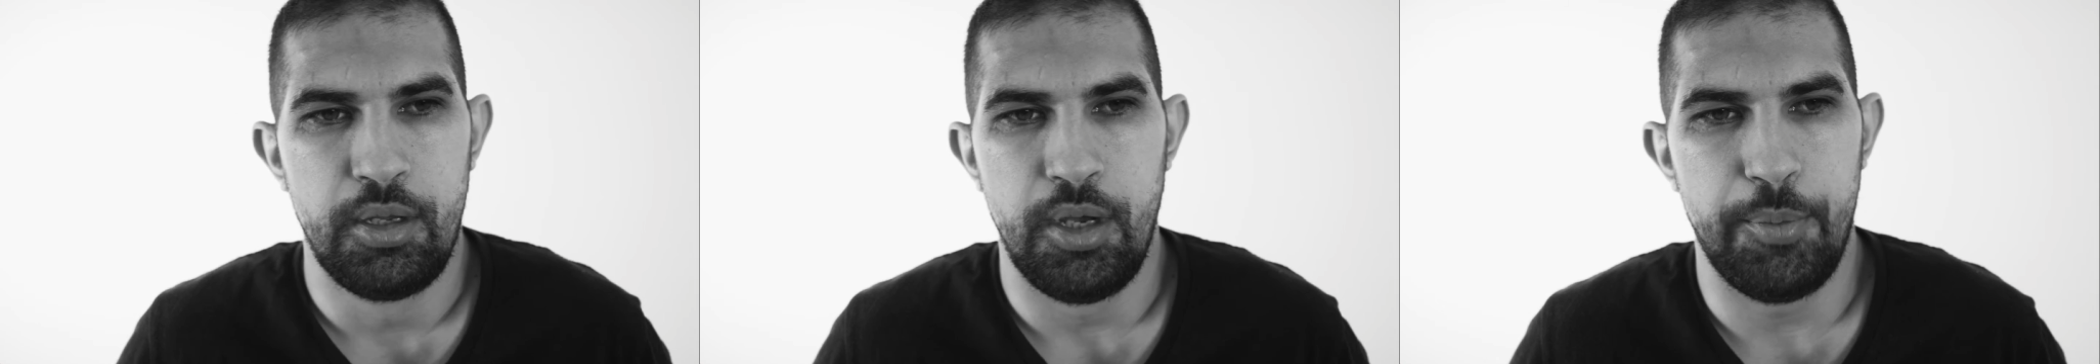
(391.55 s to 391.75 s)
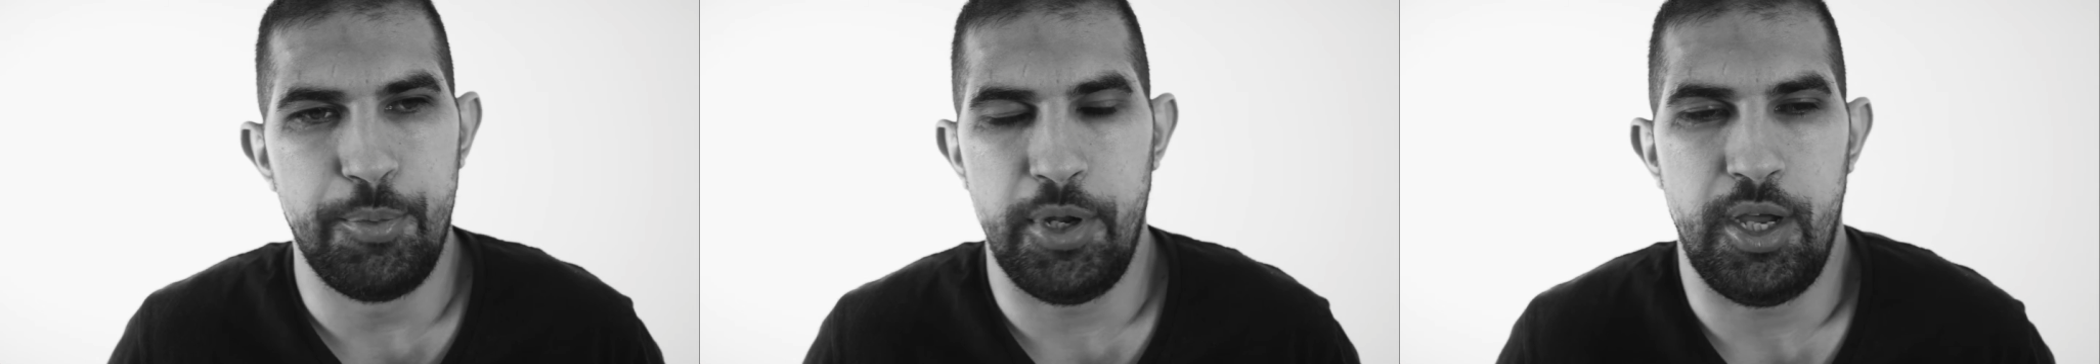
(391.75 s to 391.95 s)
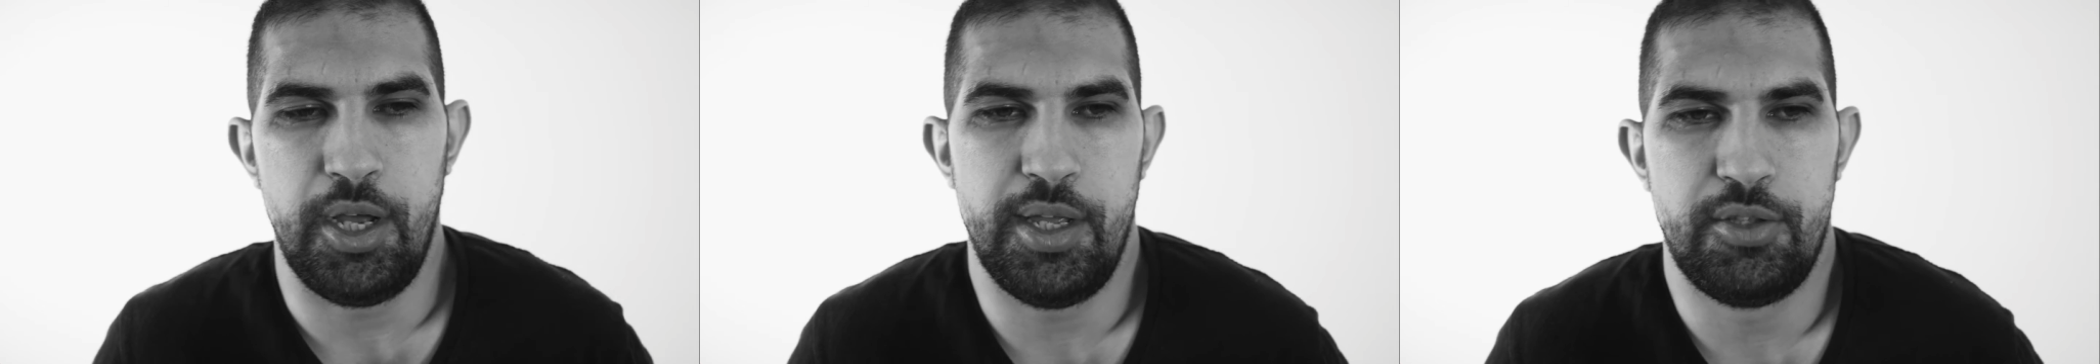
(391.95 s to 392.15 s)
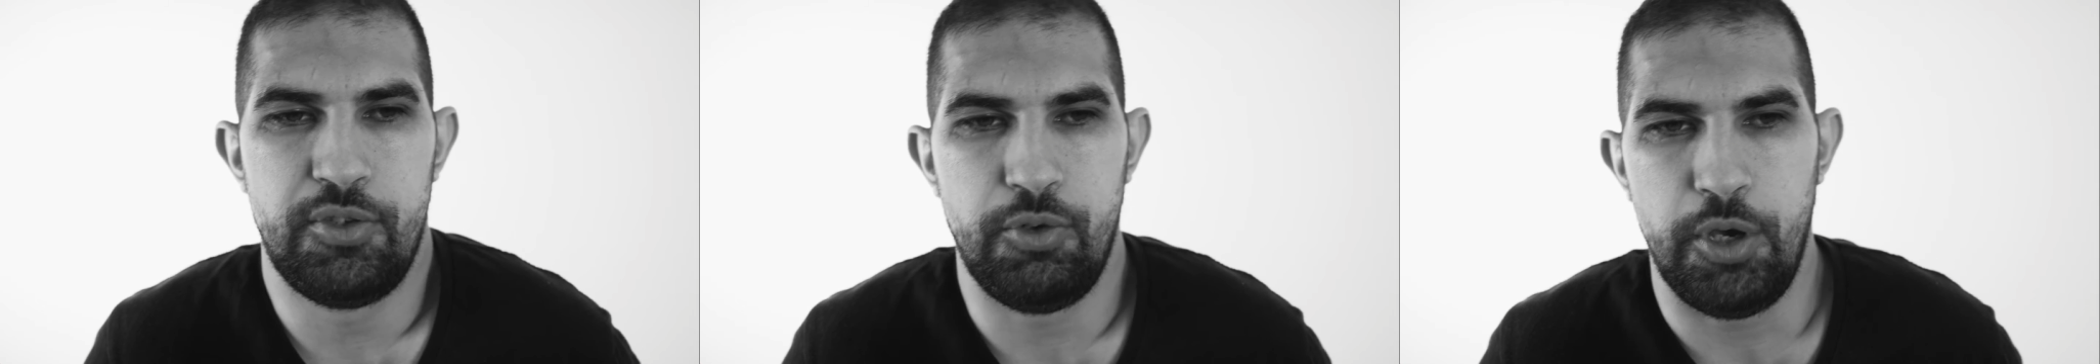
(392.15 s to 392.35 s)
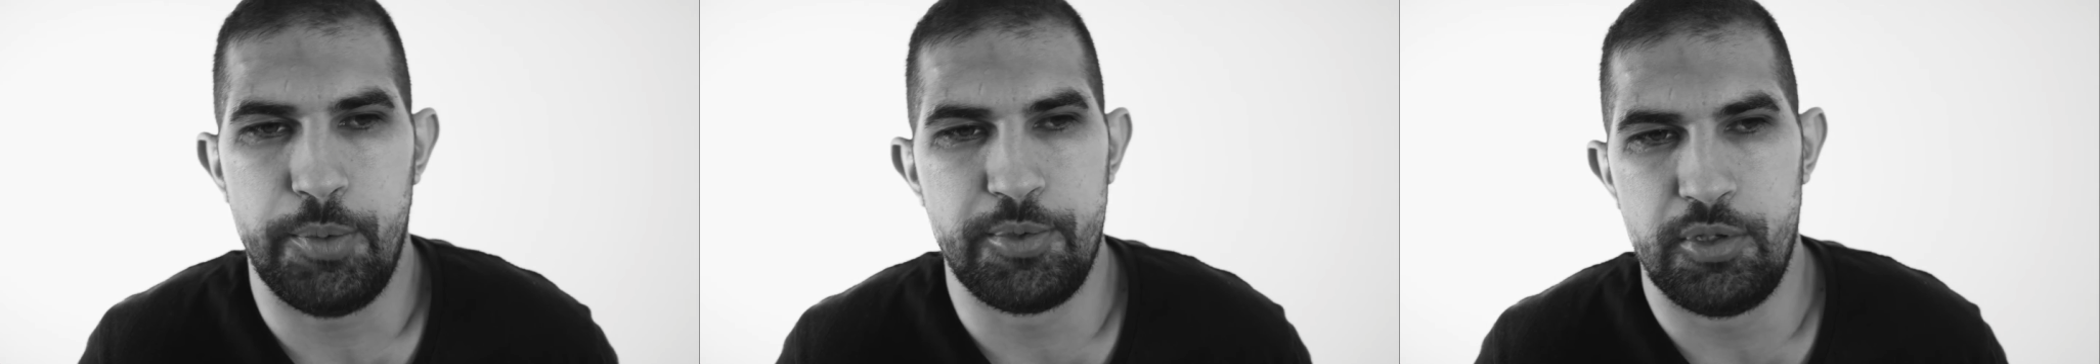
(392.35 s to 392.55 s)
I had
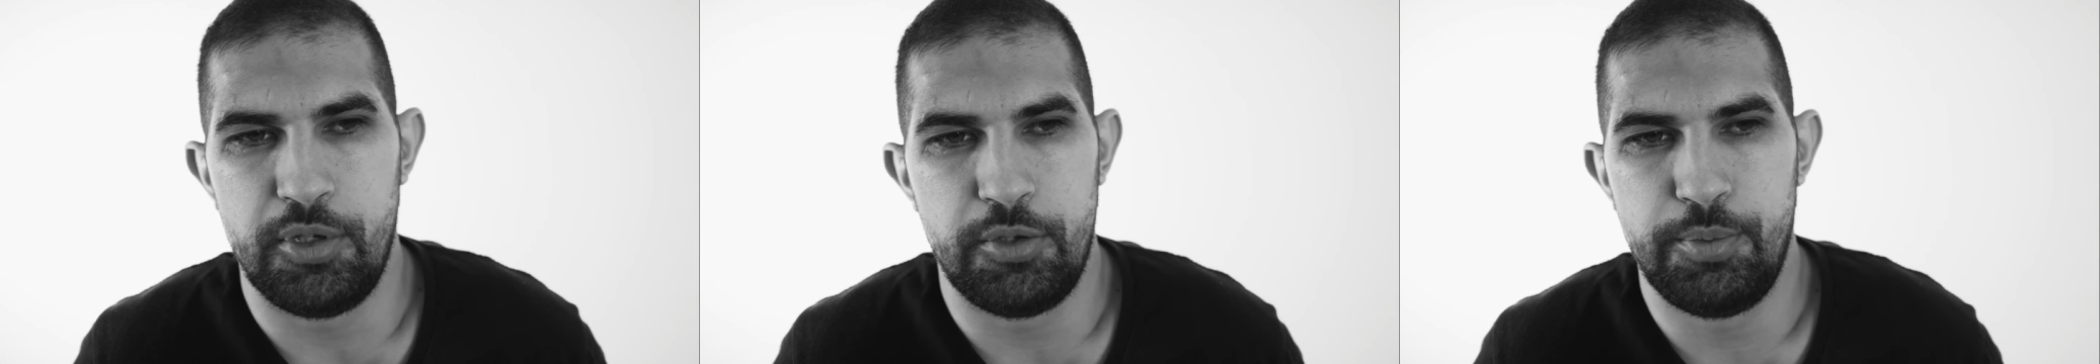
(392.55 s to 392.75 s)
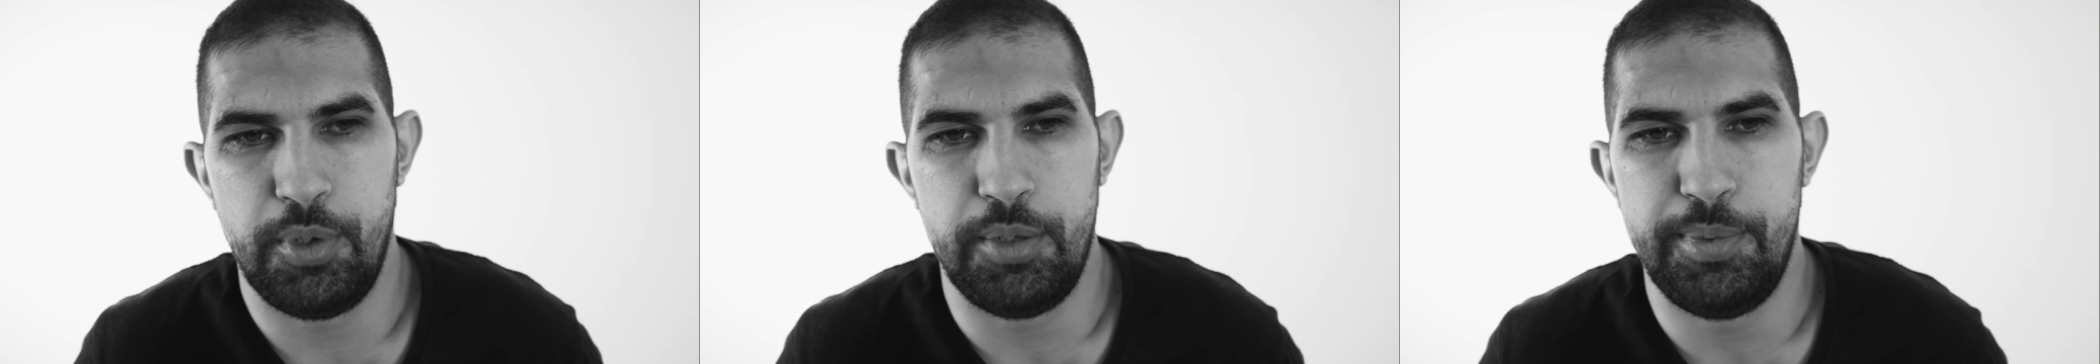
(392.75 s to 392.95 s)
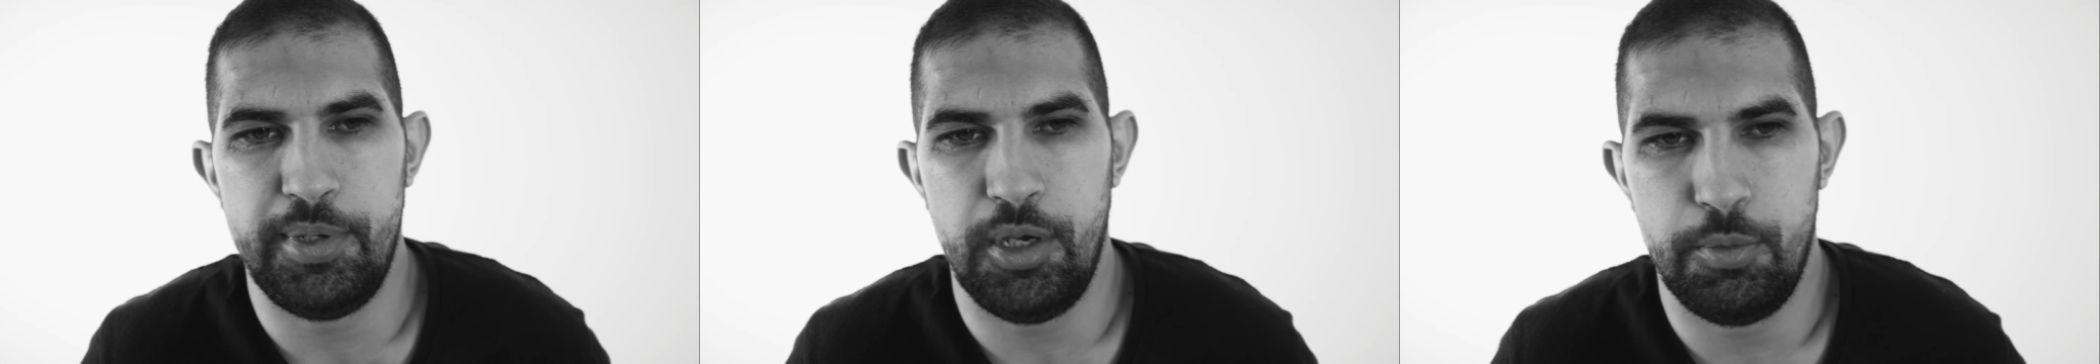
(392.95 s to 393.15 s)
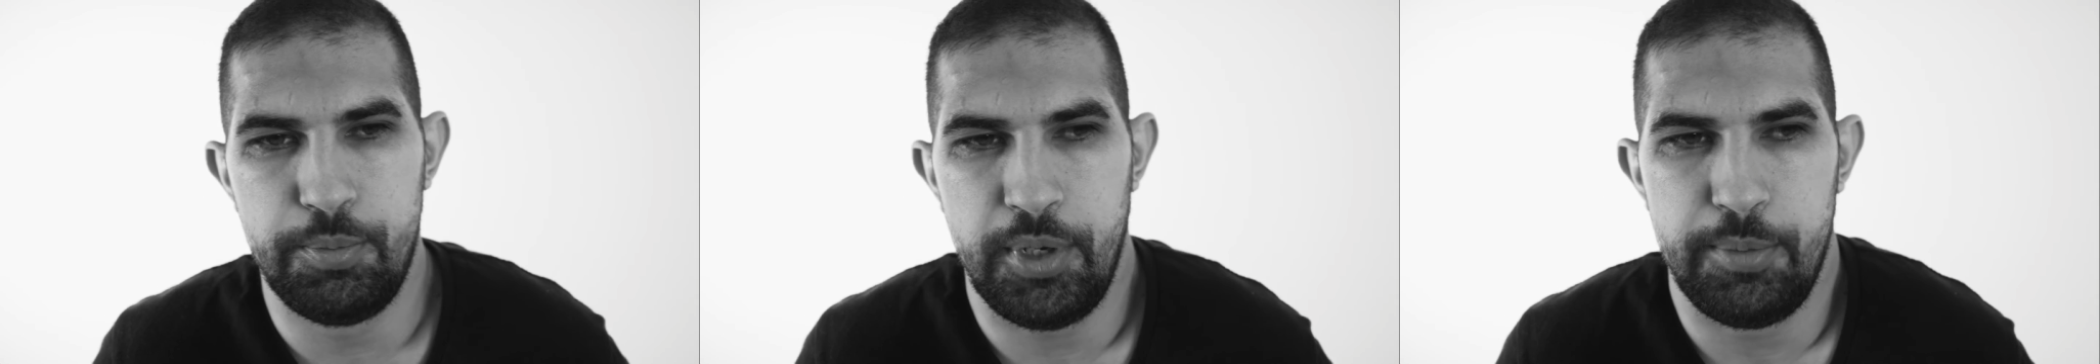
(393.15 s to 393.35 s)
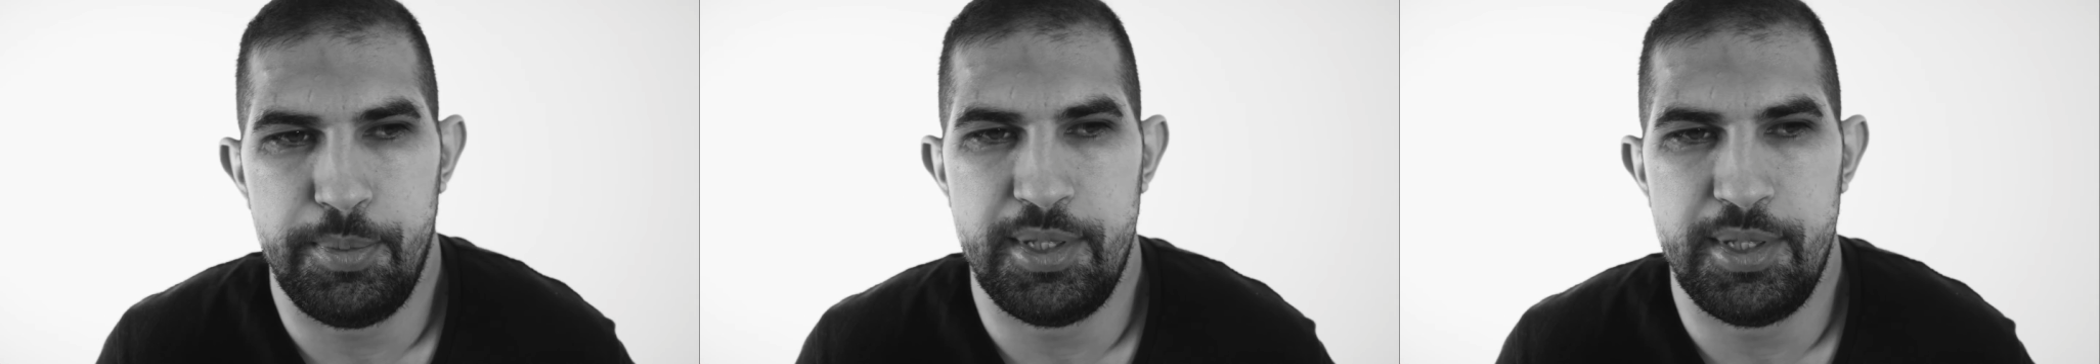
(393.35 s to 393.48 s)
two options. I'd probably